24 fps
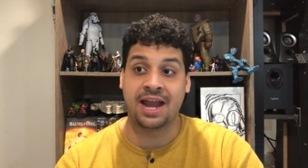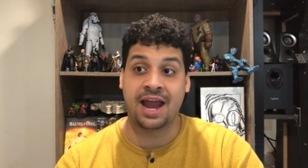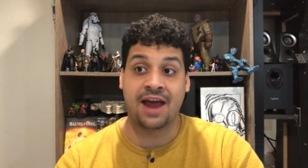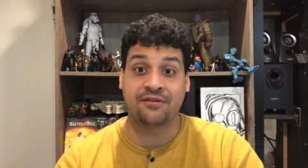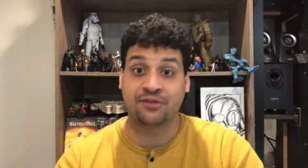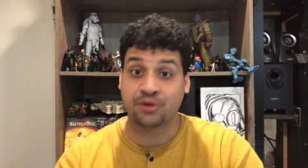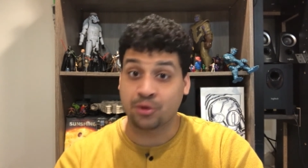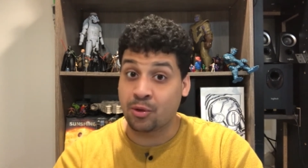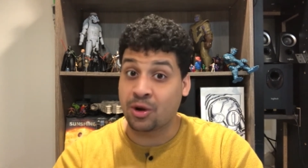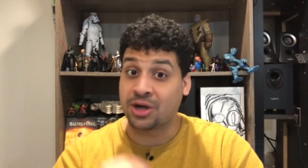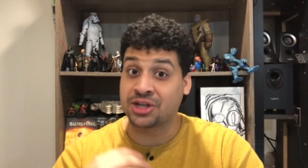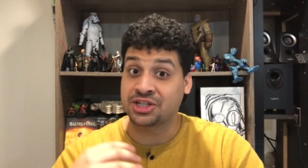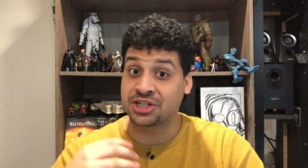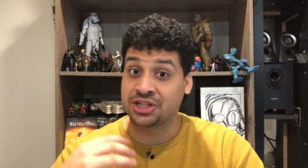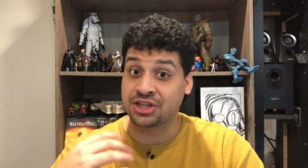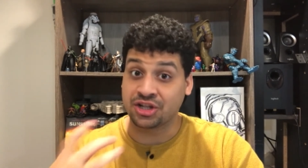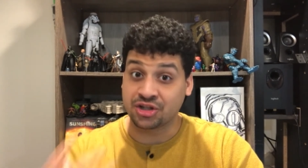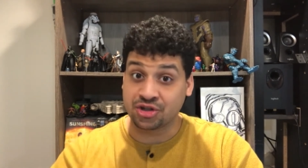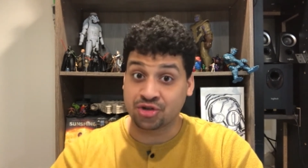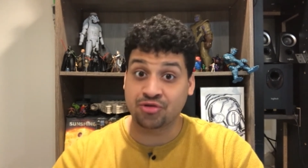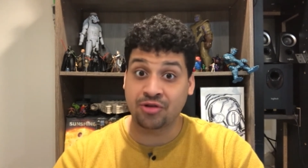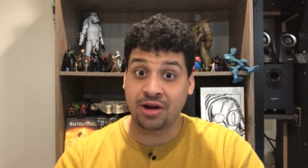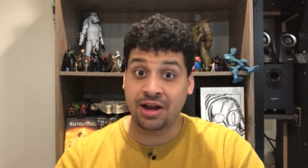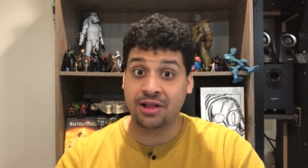And after
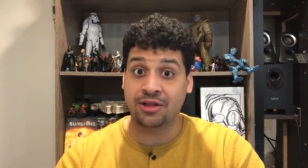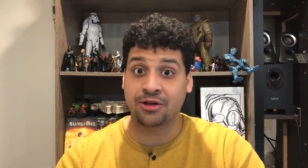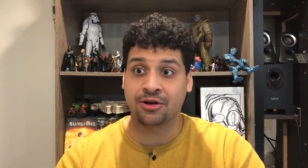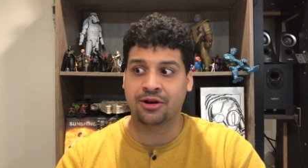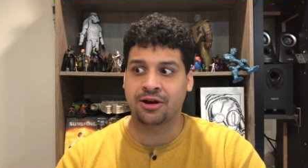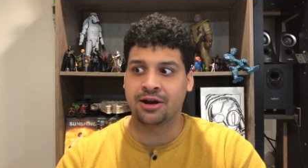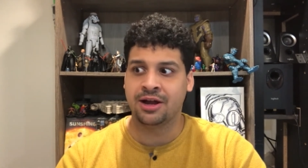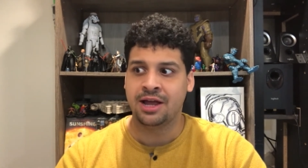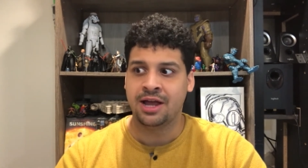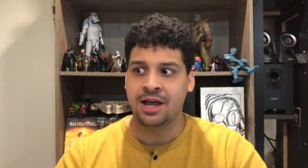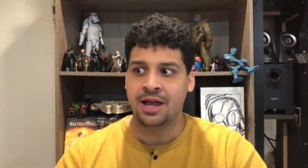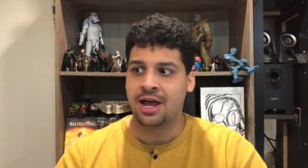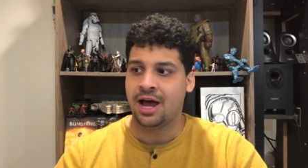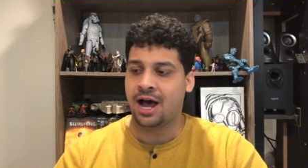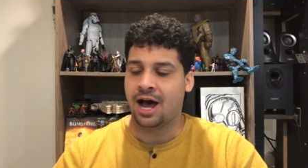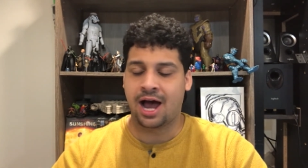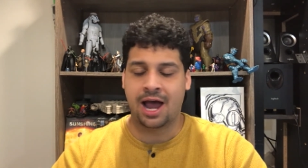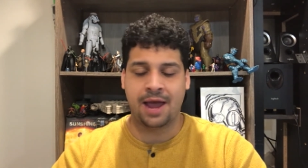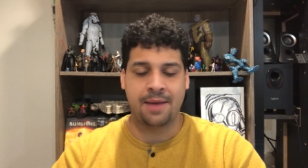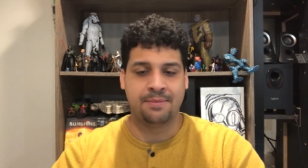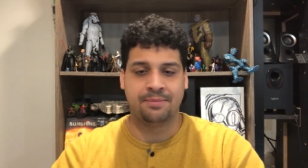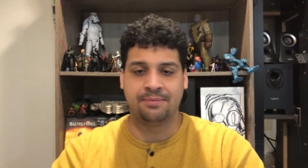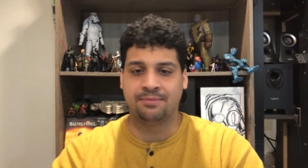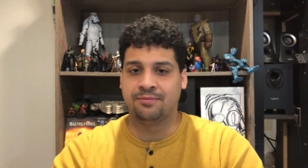watching the trailer,
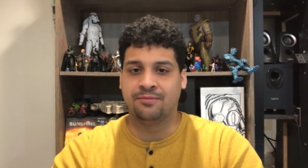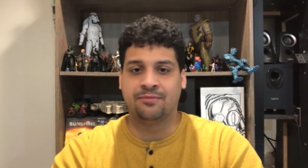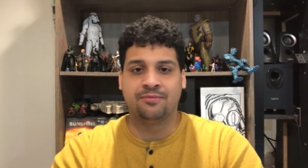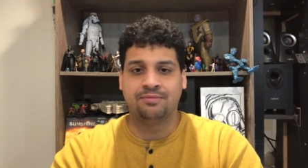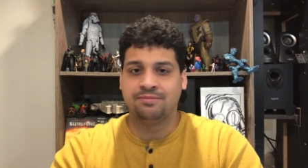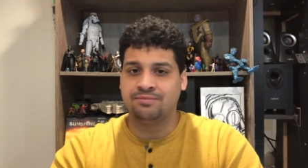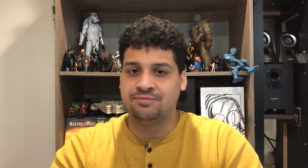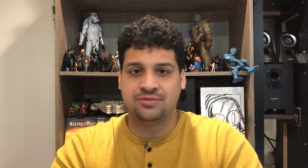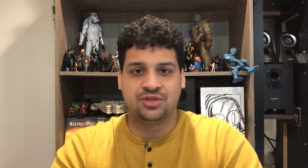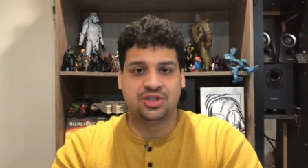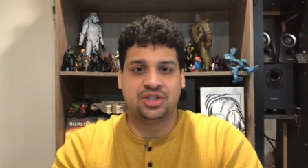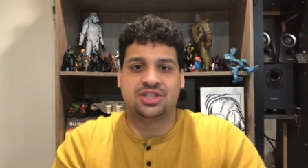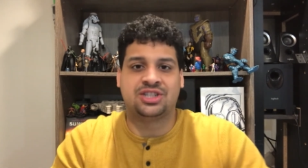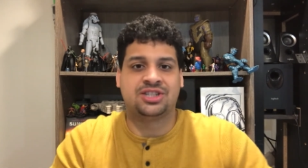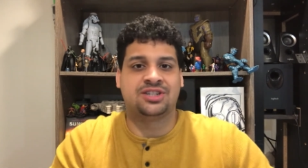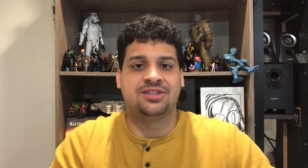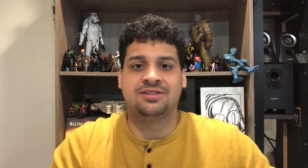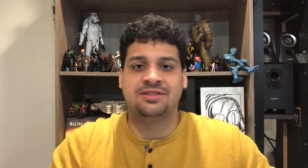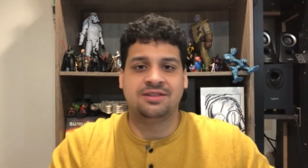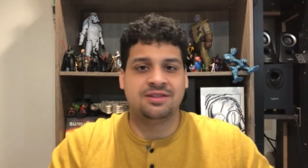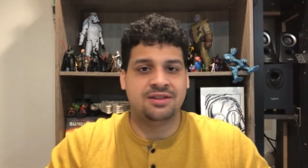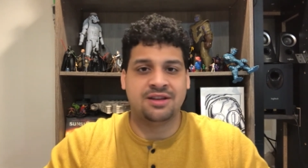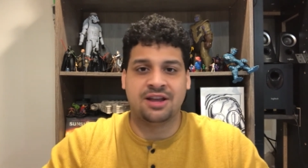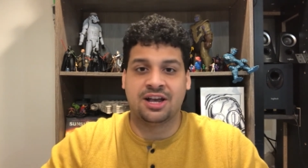I'm
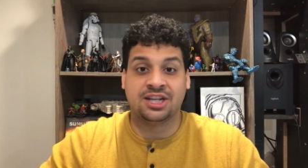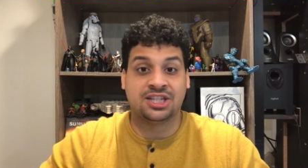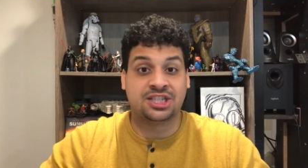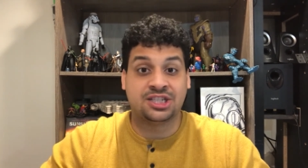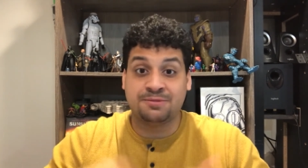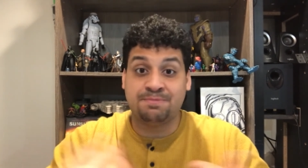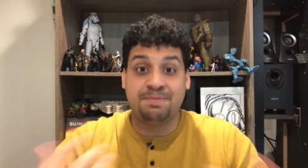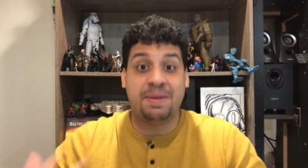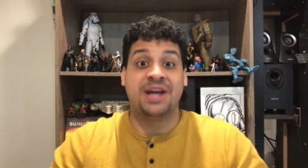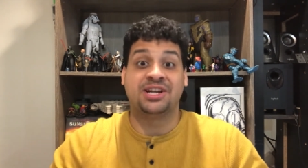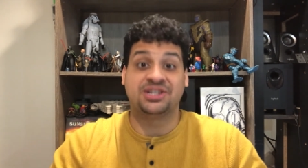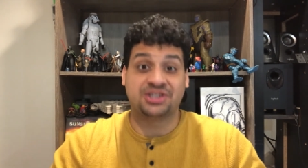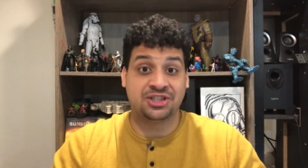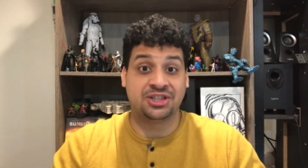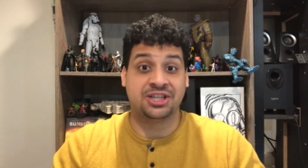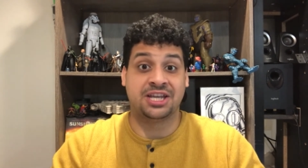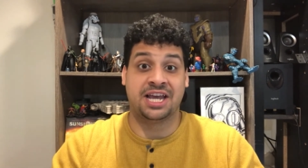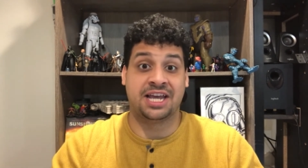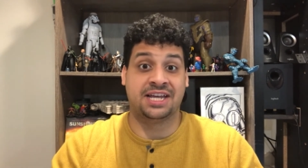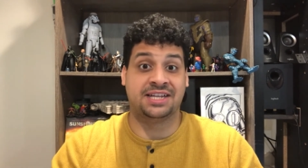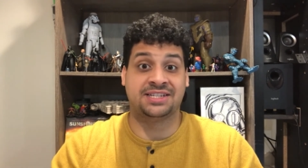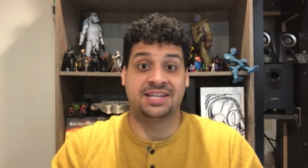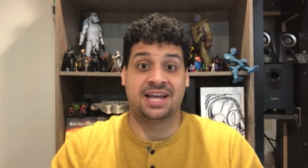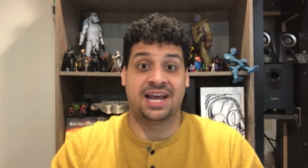just
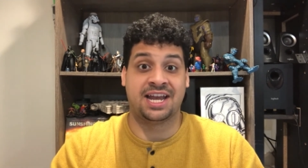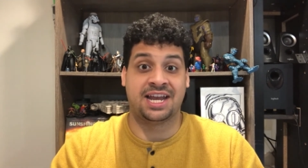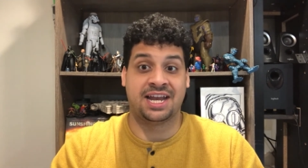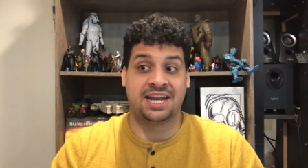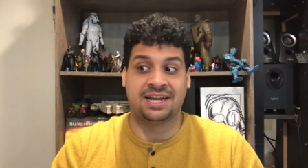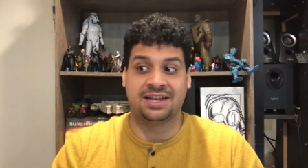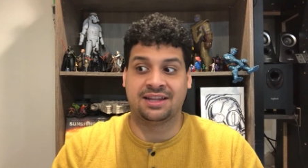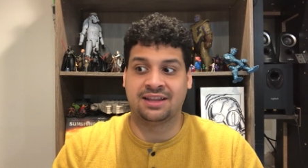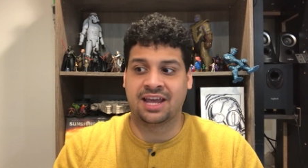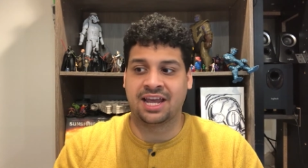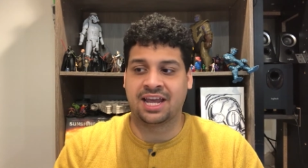especially excited.